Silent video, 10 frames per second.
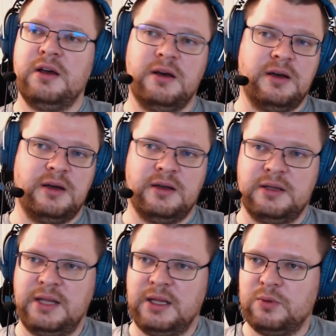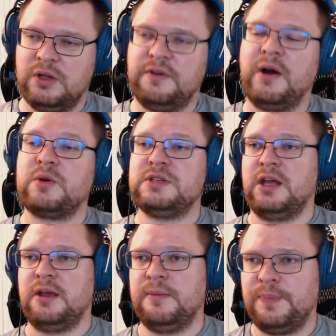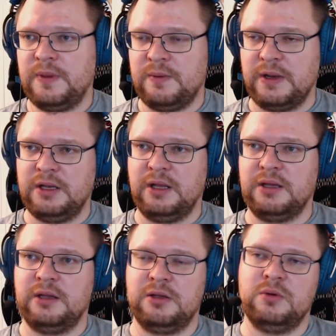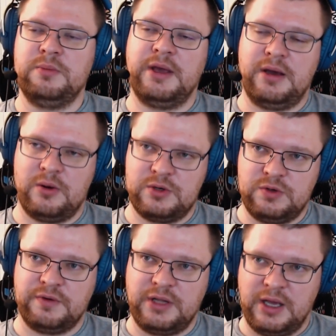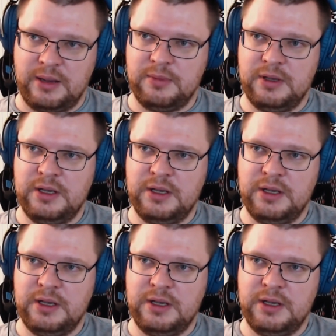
uh, 10, 12 hours a day, right? And then you'll make hours over time.